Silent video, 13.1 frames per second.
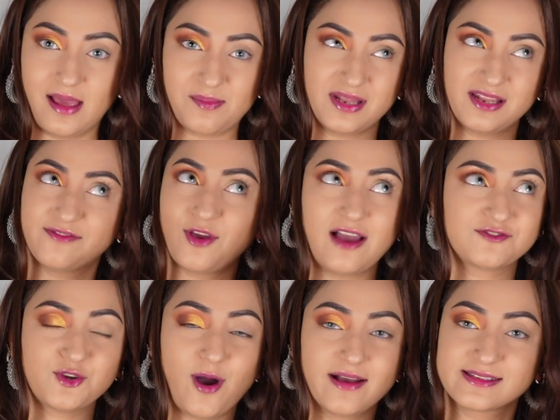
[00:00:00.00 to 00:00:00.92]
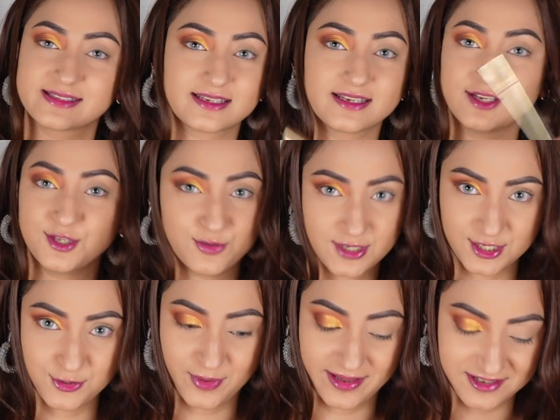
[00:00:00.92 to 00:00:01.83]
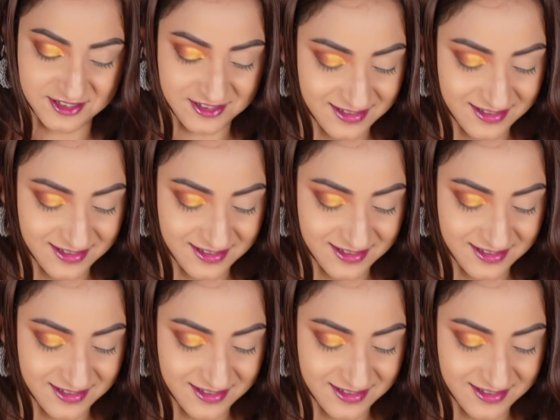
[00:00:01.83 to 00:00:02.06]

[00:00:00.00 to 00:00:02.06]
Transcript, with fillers: I mean, if you have to ask, you're new here.